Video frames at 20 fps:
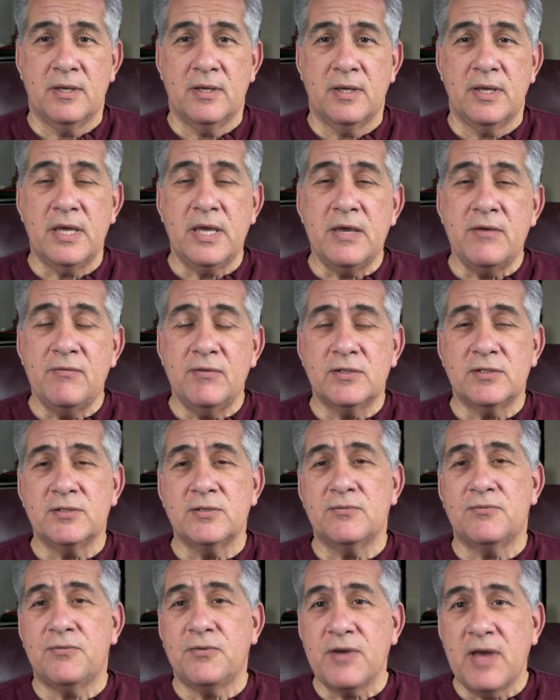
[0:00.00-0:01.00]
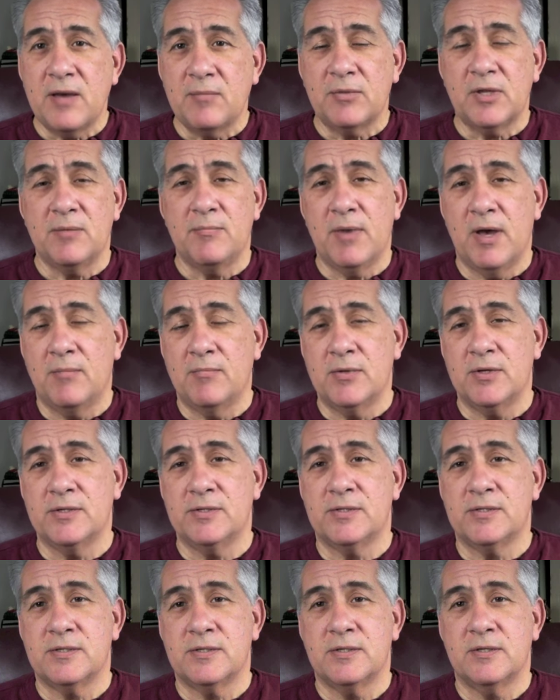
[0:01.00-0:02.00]
Even to family
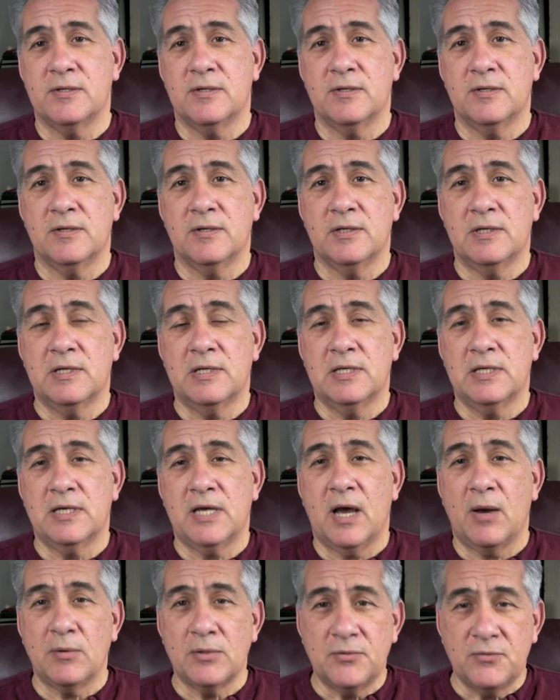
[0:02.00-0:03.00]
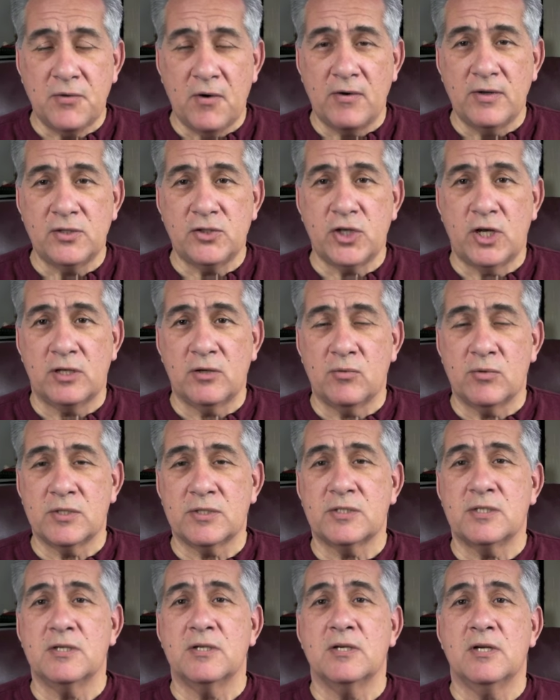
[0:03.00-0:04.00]
members, I was very generous